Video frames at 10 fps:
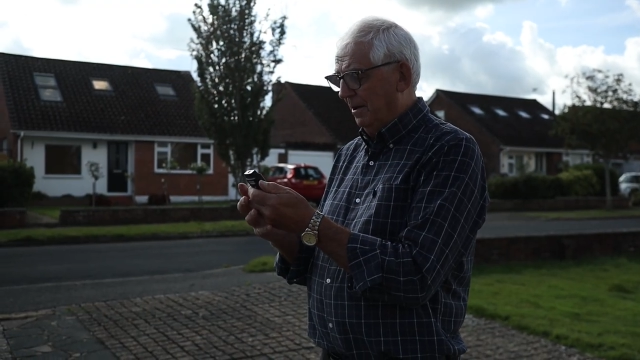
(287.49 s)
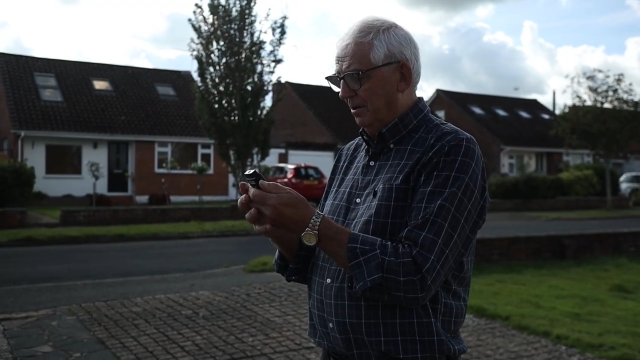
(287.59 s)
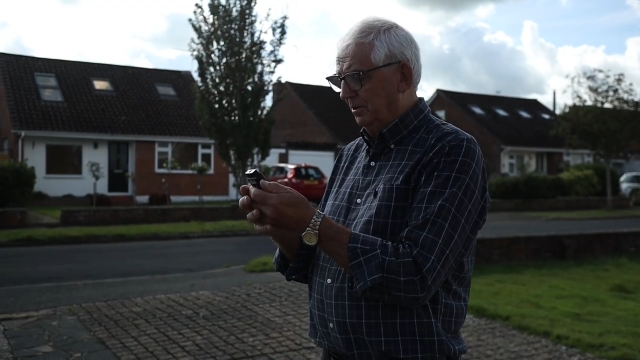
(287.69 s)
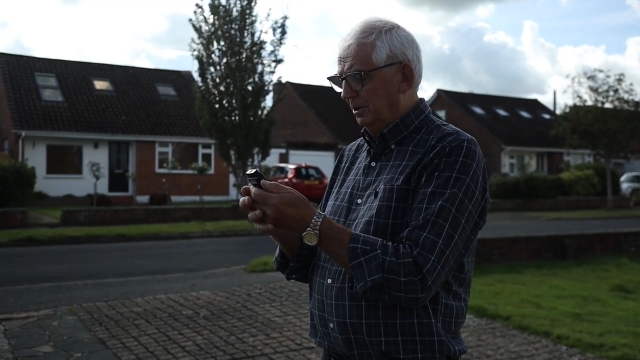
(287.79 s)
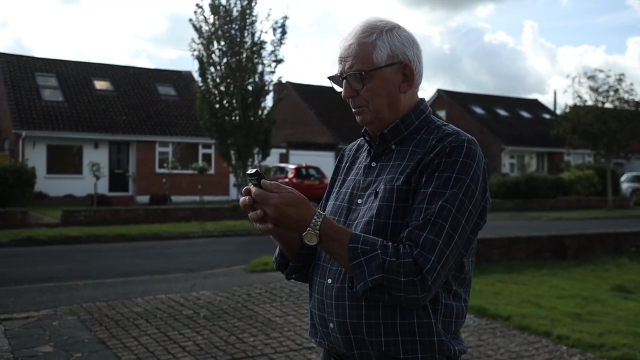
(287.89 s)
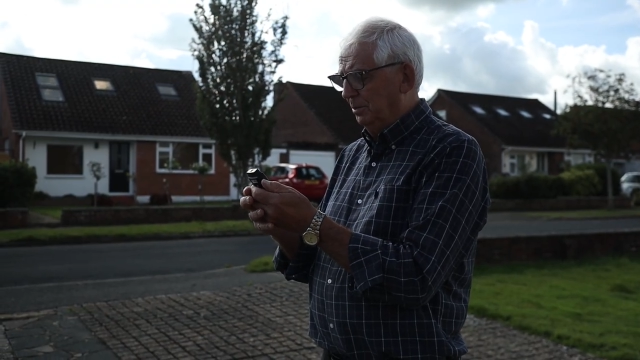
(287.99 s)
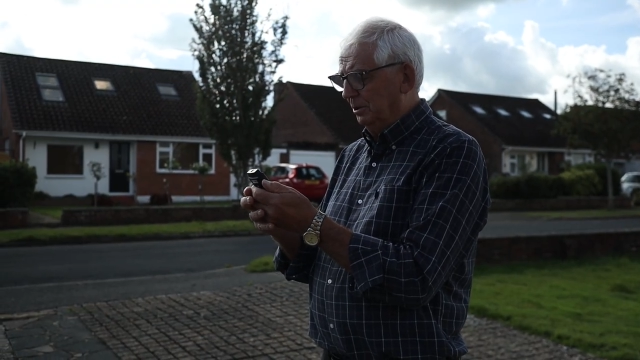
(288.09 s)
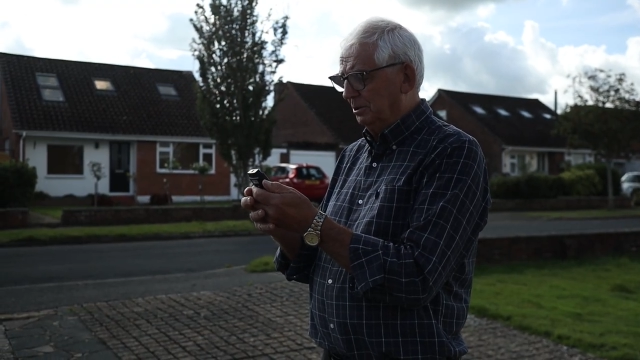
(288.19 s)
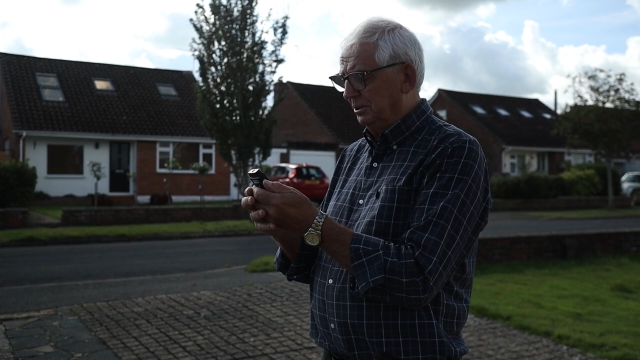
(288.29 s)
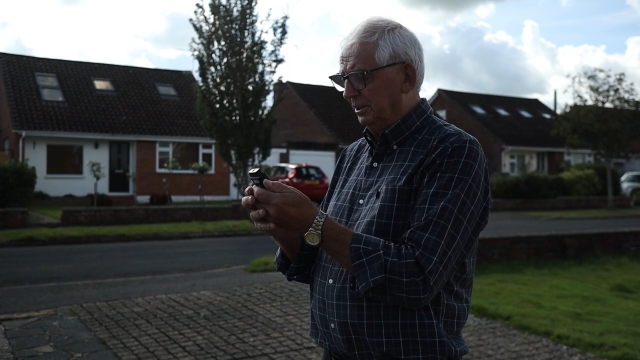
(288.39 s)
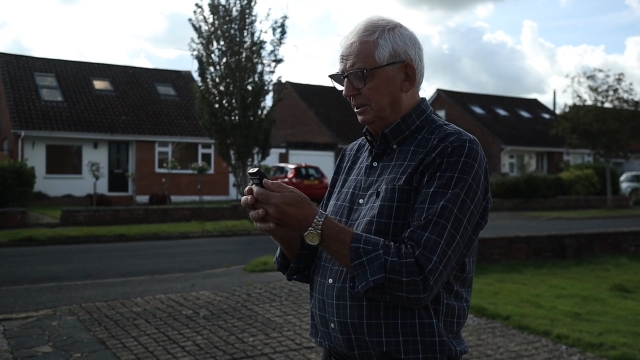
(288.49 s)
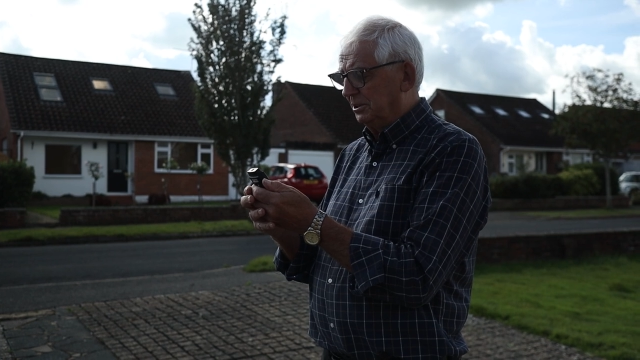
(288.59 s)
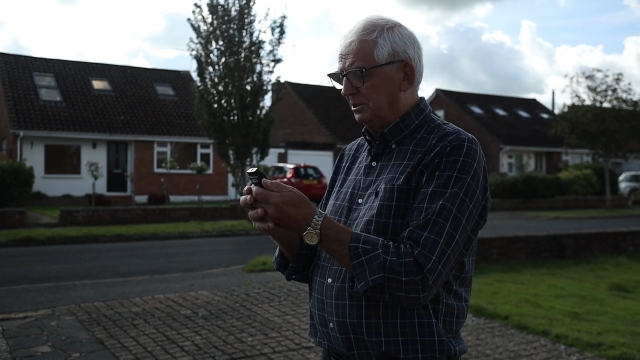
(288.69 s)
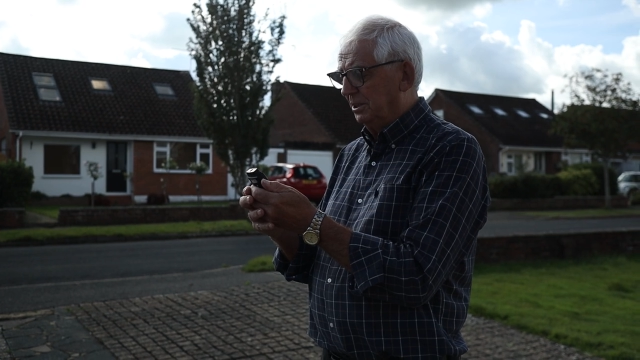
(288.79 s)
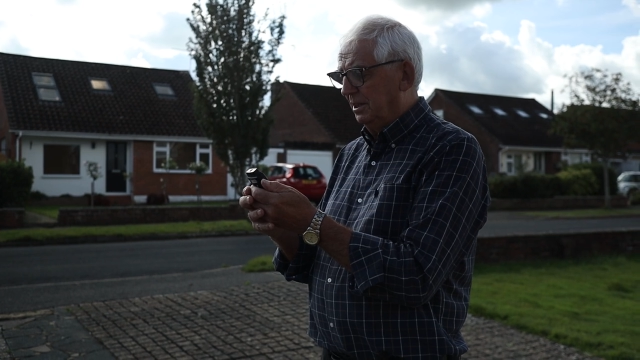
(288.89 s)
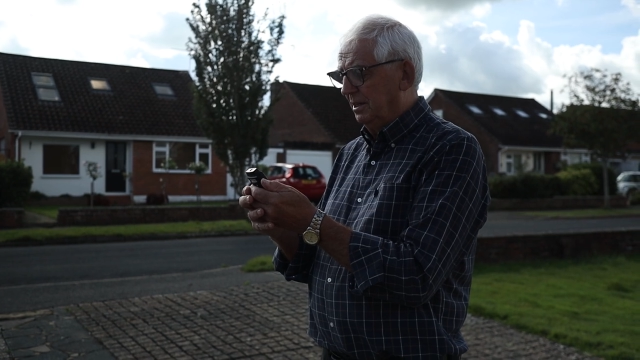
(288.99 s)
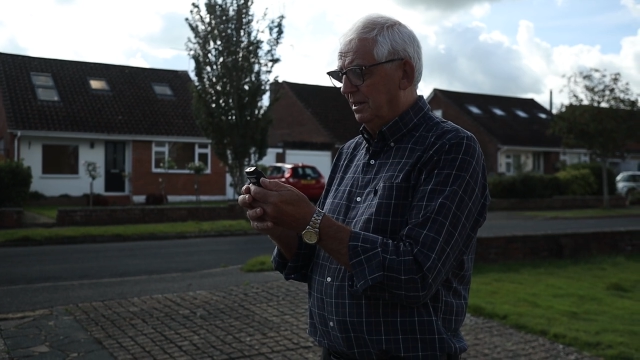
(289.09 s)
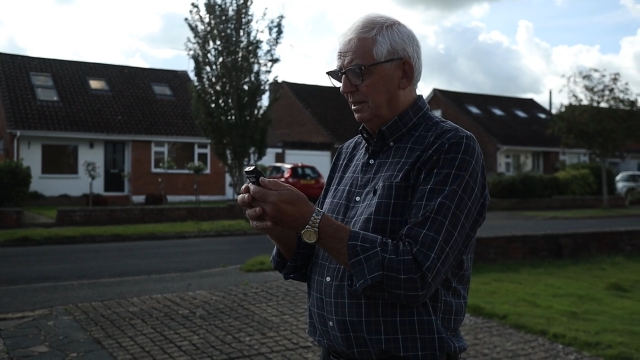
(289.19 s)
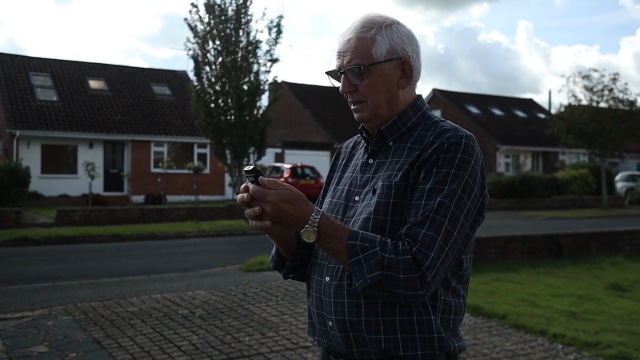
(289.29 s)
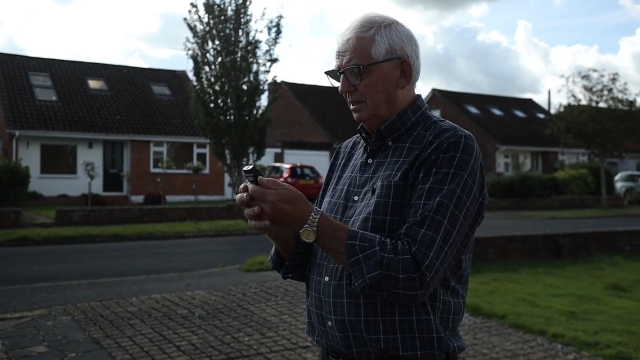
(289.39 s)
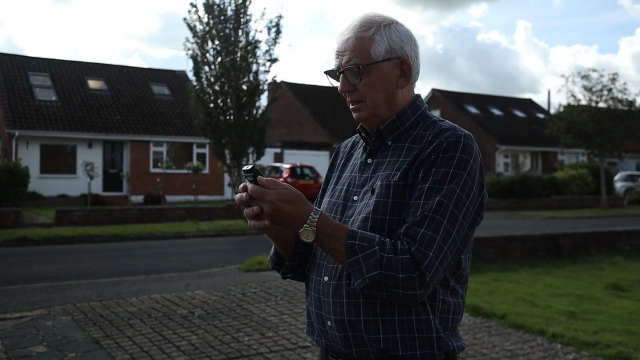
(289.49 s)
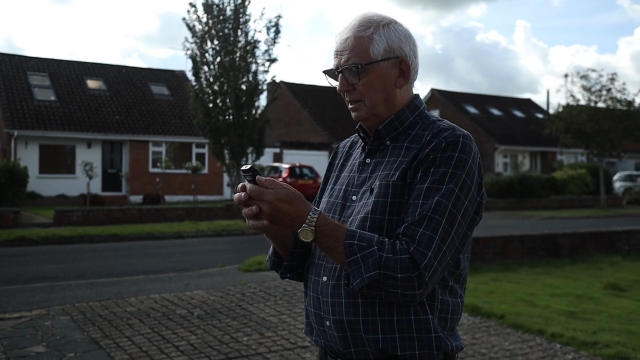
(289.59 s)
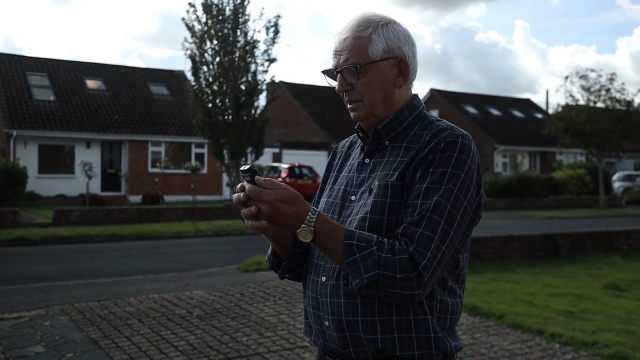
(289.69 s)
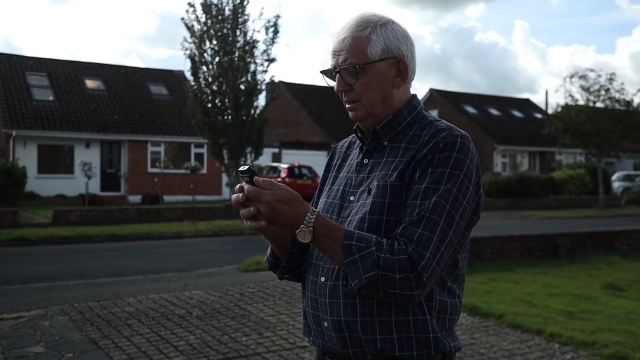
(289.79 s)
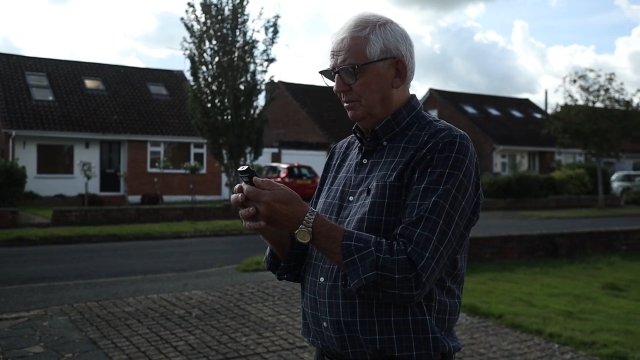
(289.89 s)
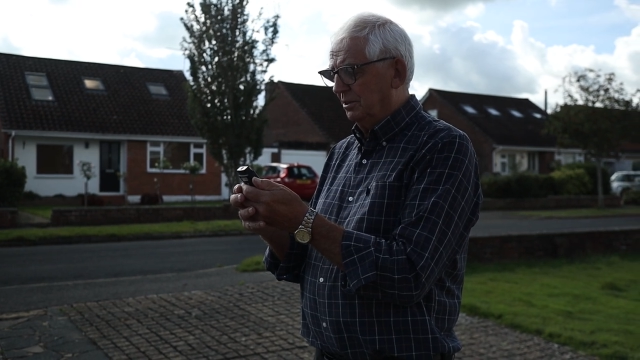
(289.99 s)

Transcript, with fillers: I'm going to push this, give